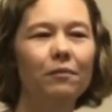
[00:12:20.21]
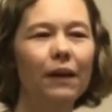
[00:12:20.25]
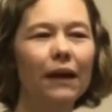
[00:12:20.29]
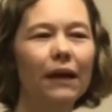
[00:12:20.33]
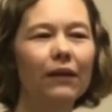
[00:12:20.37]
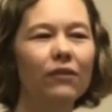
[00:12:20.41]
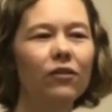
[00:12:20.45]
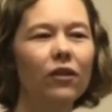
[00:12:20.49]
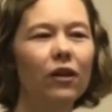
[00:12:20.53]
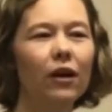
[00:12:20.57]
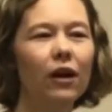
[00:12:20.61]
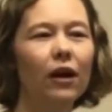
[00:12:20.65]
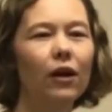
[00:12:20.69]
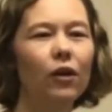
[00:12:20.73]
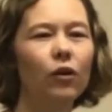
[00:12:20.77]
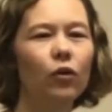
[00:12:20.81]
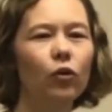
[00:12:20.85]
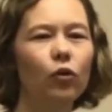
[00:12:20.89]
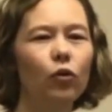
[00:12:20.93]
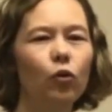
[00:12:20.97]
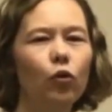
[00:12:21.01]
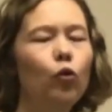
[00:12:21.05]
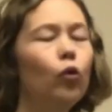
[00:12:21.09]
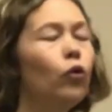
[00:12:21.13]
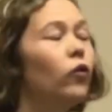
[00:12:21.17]
That uh,
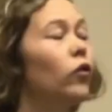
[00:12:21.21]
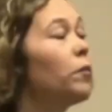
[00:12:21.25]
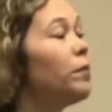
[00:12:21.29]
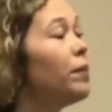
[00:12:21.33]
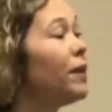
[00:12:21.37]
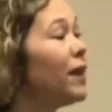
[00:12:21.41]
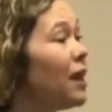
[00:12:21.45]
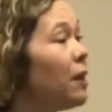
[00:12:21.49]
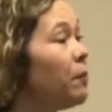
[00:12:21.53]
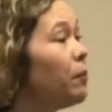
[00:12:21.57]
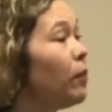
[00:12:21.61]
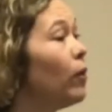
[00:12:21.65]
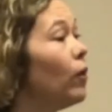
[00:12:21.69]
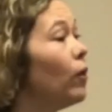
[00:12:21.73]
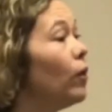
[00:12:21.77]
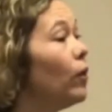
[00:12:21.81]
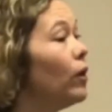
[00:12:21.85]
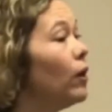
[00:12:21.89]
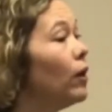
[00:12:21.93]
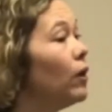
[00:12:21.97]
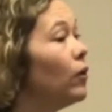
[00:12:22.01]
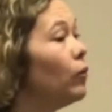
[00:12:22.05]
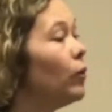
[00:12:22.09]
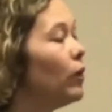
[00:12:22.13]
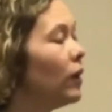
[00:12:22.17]
who are the
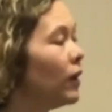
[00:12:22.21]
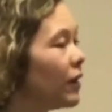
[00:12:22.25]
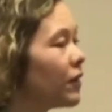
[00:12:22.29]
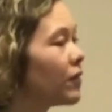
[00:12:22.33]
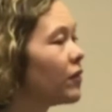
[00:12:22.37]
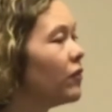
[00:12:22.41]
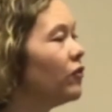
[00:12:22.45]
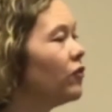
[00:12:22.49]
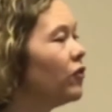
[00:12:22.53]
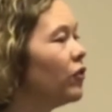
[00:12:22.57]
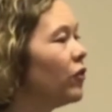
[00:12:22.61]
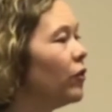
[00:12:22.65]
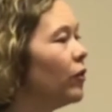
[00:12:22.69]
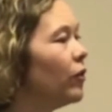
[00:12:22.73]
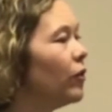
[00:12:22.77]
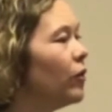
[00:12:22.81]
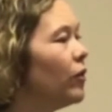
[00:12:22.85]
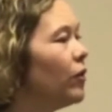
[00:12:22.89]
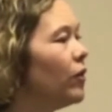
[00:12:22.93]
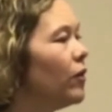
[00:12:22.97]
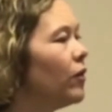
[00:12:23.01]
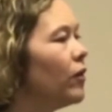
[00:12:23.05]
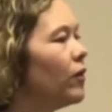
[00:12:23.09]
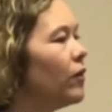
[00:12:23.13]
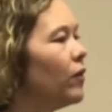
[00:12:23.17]
people we listen
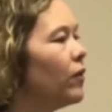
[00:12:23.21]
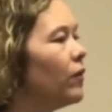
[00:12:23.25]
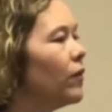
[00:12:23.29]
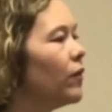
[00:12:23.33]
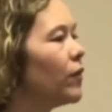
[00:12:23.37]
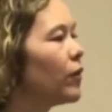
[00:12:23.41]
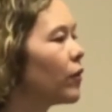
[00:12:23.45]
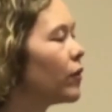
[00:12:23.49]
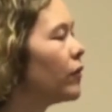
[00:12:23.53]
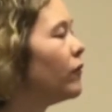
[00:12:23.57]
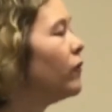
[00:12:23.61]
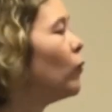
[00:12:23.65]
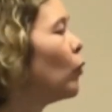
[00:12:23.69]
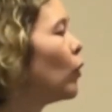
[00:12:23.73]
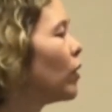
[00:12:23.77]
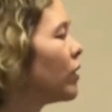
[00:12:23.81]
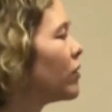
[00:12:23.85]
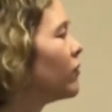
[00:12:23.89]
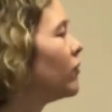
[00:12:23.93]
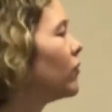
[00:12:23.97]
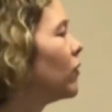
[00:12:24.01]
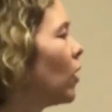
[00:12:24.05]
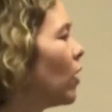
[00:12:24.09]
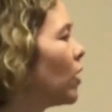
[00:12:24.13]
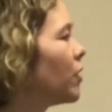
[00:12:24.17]
to that are the
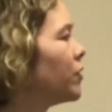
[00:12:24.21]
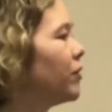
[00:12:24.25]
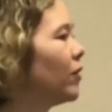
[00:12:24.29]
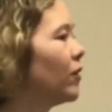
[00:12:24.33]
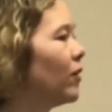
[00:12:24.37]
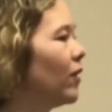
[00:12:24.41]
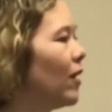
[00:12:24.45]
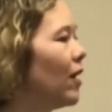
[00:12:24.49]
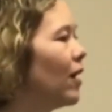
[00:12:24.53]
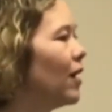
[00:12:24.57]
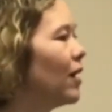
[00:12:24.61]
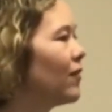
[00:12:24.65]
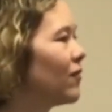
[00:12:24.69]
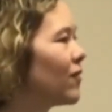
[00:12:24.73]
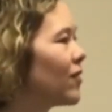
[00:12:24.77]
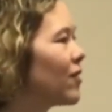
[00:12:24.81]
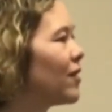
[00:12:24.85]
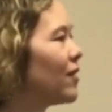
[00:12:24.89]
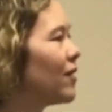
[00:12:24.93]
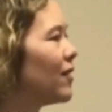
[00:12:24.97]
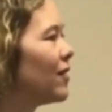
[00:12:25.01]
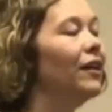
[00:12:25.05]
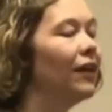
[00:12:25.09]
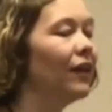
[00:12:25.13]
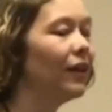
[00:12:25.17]
voice of God in our
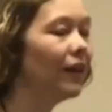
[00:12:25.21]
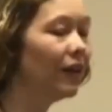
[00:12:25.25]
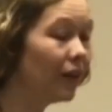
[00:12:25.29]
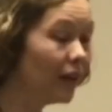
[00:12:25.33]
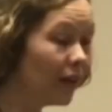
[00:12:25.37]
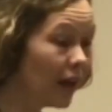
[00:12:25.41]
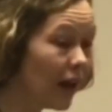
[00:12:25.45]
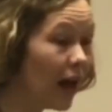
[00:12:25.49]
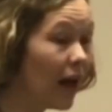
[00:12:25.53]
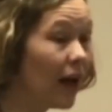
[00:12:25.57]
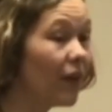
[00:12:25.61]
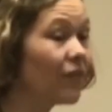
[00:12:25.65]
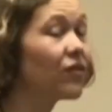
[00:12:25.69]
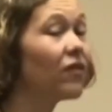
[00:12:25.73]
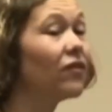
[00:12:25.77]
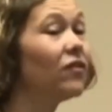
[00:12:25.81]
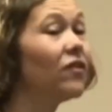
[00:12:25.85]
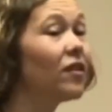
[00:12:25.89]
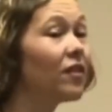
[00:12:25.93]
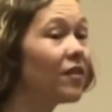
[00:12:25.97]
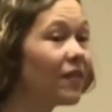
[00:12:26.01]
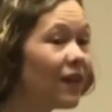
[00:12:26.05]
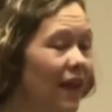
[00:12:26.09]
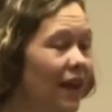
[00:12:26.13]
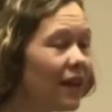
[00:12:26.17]
lives? Lives
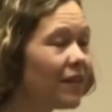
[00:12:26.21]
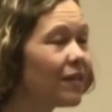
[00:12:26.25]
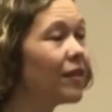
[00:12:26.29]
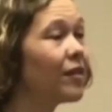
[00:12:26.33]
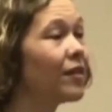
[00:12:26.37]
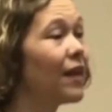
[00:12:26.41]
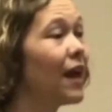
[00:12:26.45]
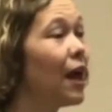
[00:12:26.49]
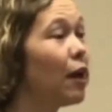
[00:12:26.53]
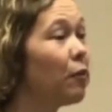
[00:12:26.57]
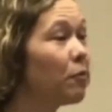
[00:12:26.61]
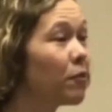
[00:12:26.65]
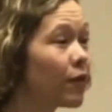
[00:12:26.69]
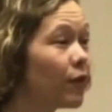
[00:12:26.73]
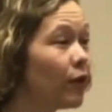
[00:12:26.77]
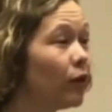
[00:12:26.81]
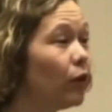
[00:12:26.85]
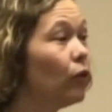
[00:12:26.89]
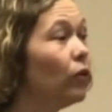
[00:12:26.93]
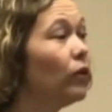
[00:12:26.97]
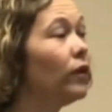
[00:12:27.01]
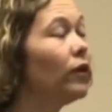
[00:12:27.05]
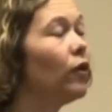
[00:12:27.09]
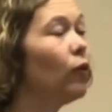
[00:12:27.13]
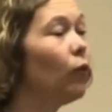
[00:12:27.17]
of the saints is
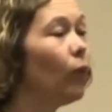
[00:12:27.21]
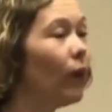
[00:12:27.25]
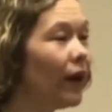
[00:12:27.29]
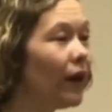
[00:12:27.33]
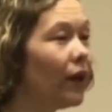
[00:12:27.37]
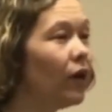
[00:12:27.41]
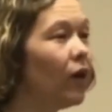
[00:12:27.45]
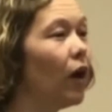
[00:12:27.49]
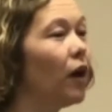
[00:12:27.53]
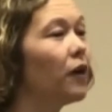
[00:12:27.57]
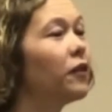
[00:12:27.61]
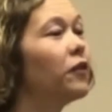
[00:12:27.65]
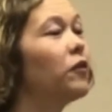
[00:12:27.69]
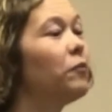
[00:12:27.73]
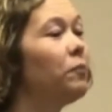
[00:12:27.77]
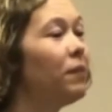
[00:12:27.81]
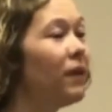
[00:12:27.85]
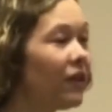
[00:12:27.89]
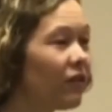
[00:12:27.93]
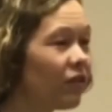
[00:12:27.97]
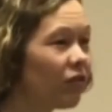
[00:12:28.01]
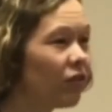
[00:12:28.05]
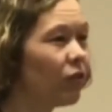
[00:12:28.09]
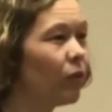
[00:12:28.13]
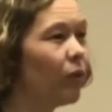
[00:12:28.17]
absolutely a way God
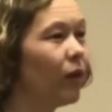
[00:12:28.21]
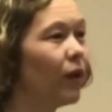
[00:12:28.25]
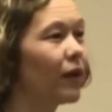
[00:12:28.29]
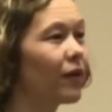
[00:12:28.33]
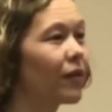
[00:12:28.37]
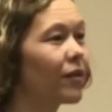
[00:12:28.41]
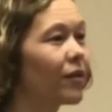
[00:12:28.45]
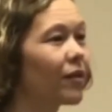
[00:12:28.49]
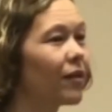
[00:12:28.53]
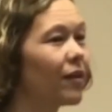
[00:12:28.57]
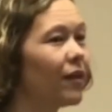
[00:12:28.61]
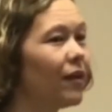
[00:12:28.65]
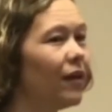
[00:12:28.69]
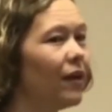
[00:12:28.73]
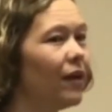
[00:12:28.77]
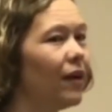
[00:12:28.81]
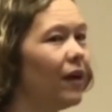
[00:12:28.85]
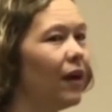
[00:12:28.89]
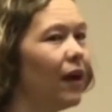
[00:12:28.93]
speaks to us.